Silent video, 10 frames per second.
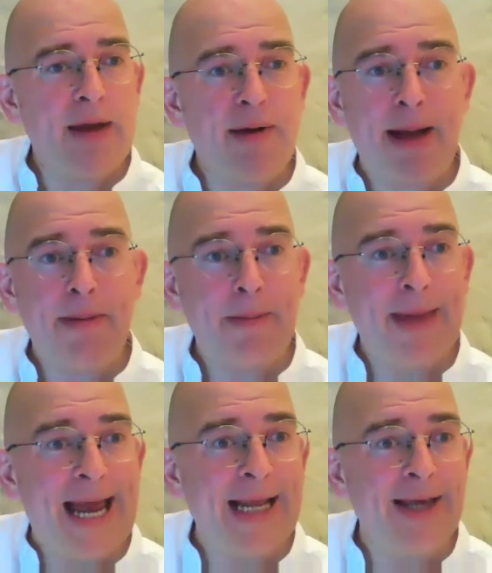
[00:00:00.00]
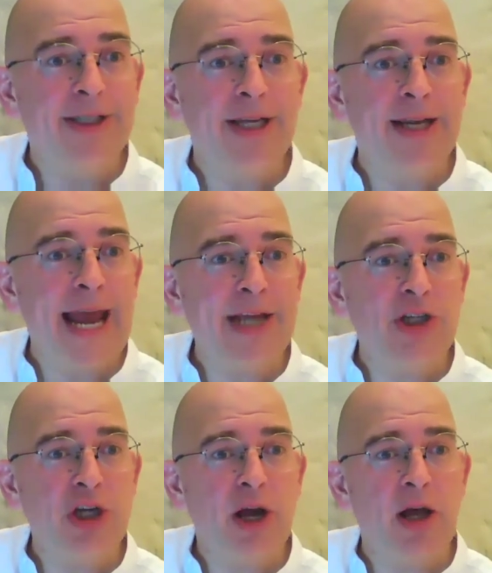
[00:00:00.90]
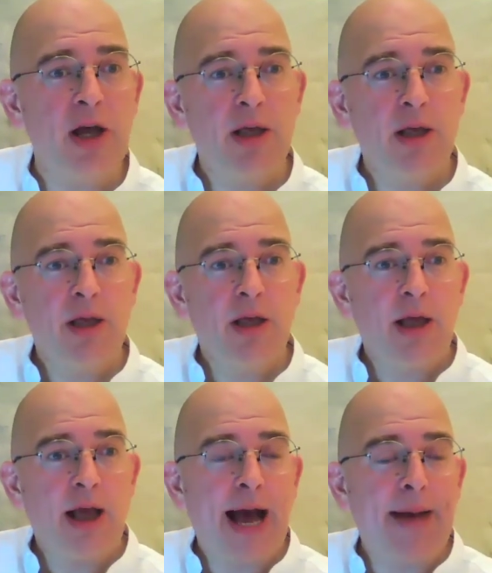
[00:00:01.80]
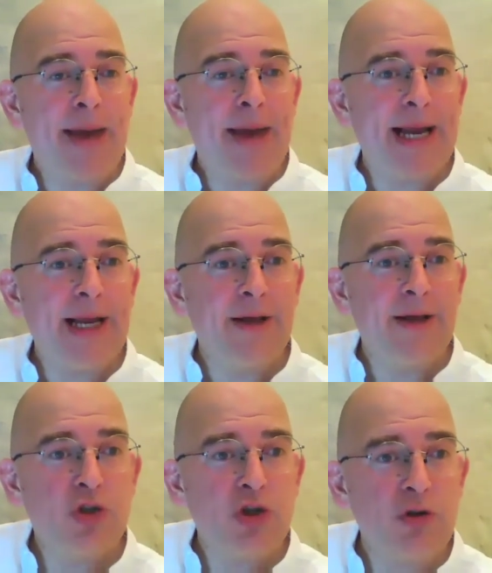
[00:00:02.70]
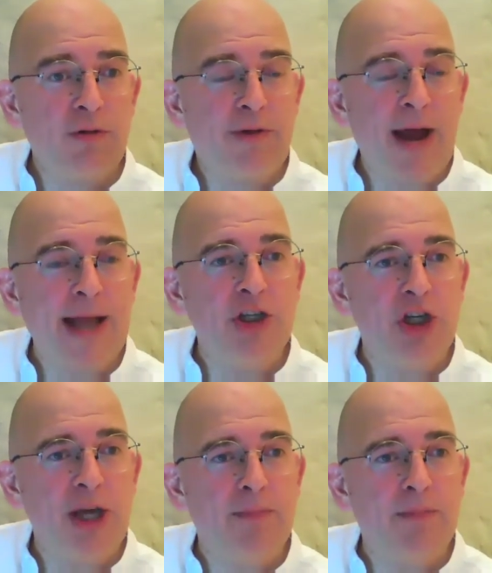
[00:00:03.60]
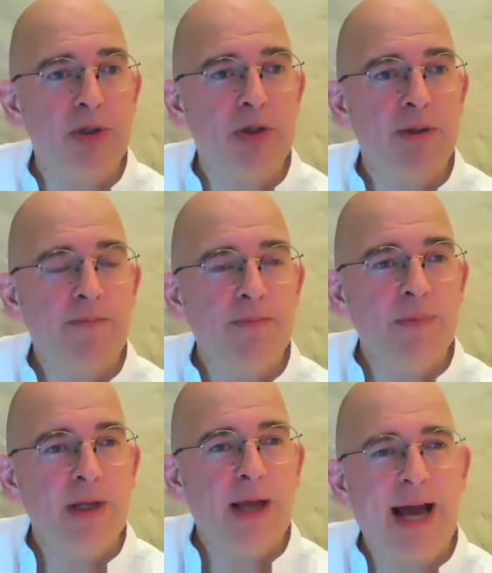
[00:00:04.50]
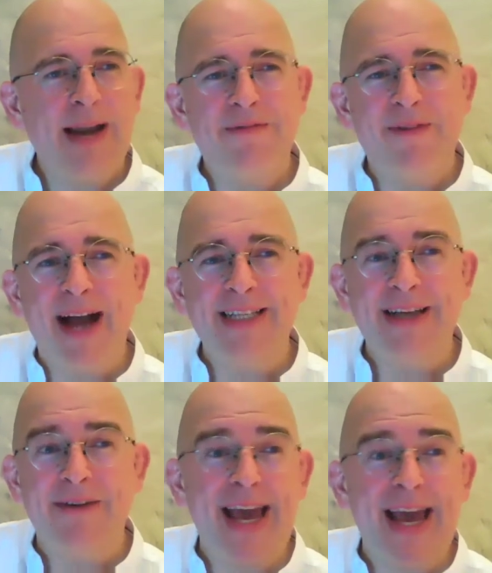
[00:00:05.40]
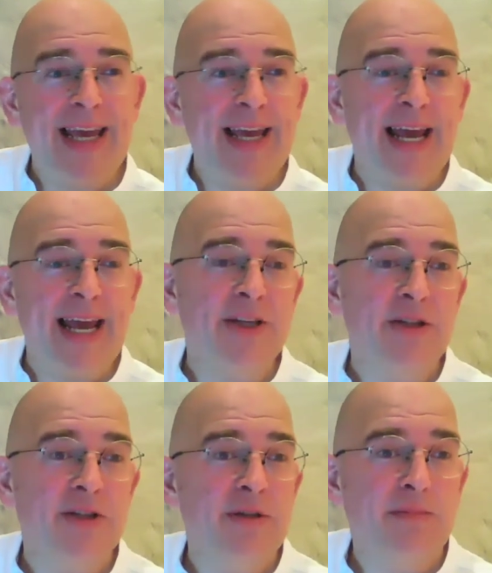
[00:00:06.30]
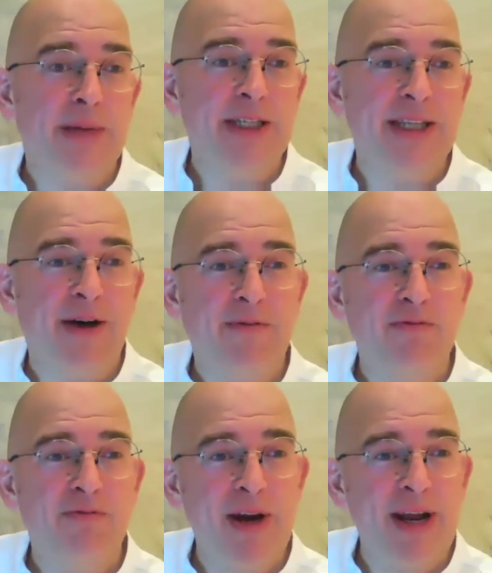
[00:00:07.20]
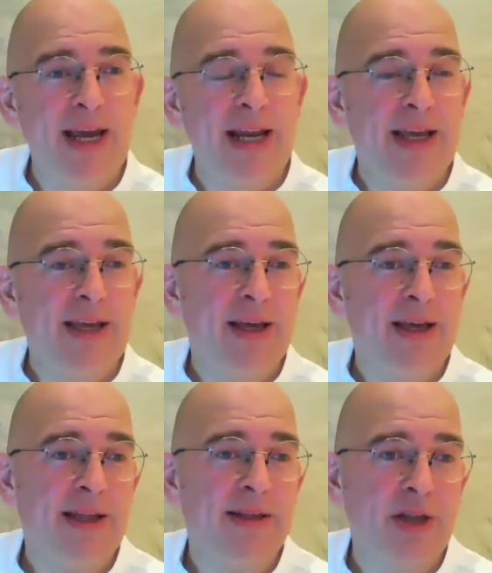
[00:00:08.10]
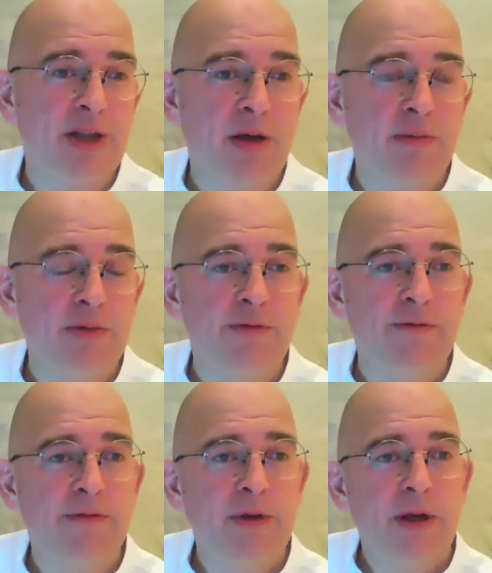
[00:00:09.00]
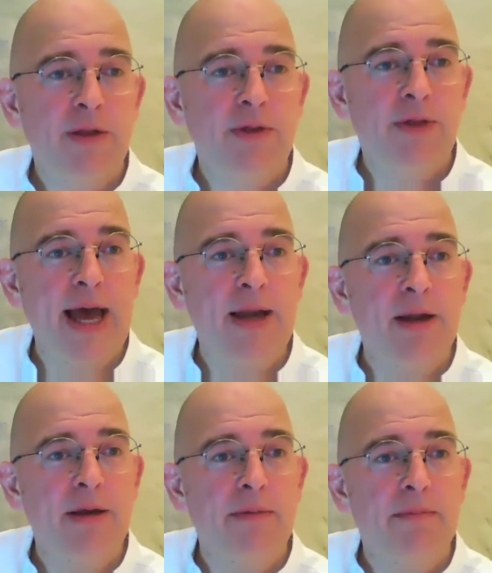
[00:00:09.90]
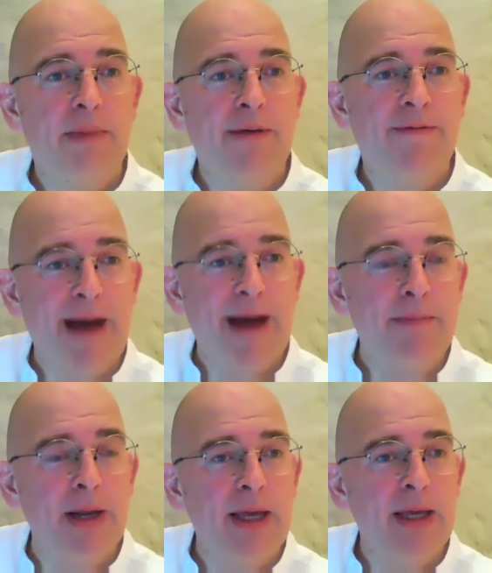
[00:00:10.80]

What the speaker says: I am, I'm alien to nature, I'm alien to friendships. And in fact, I've alienated myself really in terms of then my family.